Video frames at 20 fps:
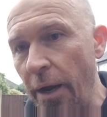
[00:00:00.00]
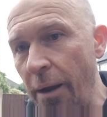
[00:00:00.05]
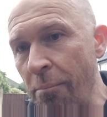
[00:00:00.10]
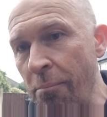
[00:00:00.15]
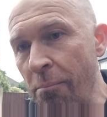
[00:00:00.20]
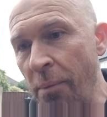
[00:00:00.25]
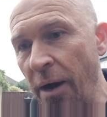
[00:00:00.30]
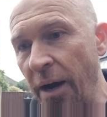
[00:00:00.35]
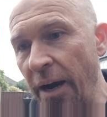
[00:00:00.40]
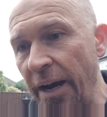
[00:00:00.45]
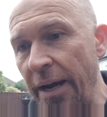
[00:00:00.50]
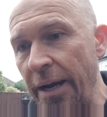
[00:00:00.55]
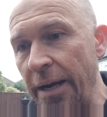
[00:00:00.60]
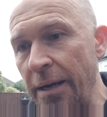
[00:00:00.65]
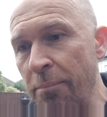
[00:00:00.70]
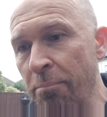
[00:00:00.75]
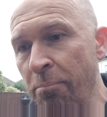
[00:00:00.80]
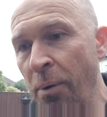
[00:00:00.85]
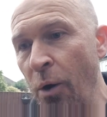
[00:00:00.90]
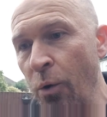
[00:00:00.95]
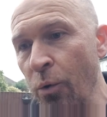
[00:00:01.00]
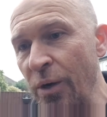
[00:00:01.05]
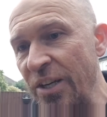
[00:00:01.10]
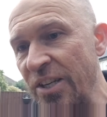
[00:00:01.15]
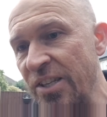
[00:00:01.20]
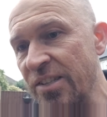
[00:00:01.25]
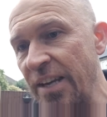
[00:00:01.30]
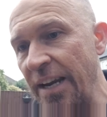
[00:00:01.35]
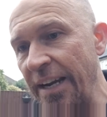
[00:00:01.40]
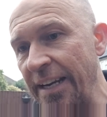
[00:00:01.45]
My Polish
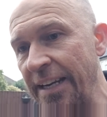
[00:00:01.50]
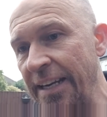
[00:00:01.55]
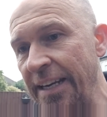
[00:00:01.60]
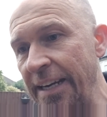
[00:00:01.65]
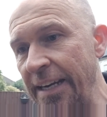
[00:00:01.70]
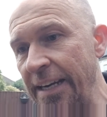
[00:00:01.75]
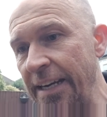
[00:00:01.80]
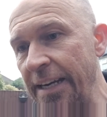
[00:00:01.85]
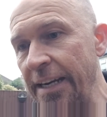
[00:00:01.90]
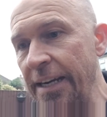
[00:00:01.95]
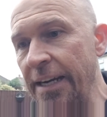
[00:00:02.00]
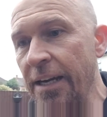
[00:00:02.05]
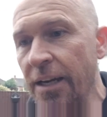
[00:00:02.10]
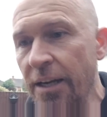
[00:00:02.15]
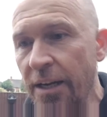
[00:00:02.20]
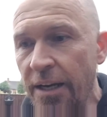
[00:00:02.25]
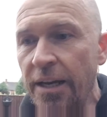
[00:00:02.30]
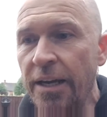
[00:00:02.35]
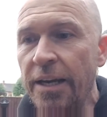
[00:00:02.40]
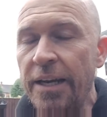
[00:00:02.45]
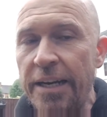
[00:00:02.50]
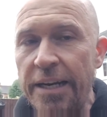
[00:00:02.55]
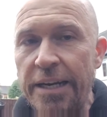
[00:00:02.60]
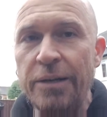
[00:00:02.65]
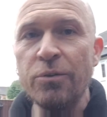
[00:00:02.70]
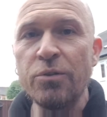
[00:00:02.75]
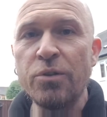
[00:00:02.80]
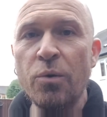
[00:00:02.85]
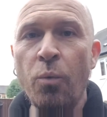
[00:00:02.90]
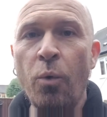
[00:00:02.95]
Sankey, he
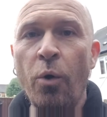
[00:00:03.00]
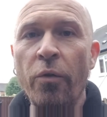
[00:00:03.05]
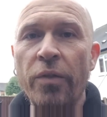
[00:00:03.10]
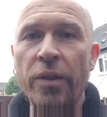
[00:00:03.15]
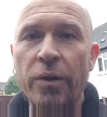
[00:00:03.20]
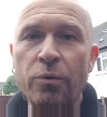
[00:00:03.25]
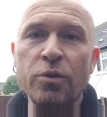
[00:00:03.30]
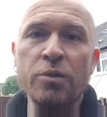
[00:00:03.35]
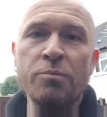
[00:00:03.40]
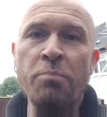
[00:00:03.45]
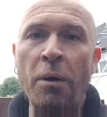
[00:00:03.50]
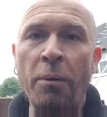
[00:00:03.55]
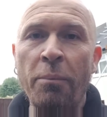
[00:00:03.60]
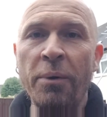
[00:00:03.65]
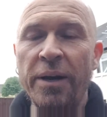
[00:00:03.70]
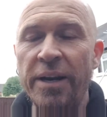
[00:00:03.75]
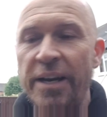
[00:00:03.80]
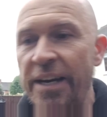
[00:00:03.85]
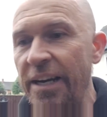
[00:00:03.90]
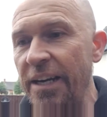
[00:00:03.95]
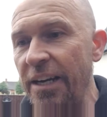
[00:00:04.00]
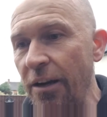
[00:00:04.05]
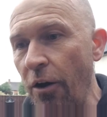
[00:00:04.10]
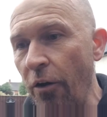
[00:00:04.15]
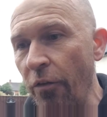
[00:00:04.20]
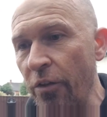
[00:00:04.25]
was the one that was probably on